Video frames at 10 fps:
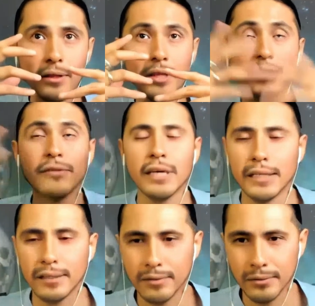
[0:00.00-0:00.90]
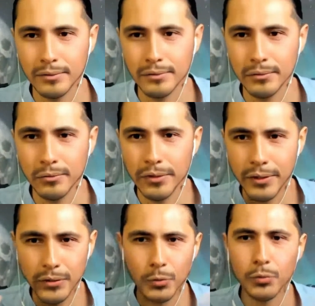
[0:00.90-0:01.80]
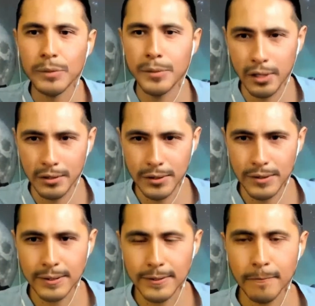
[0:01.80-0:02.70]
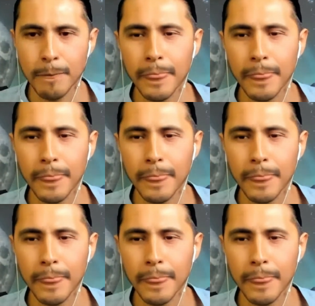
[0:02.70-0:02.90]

the divine, with the supreme consciousness.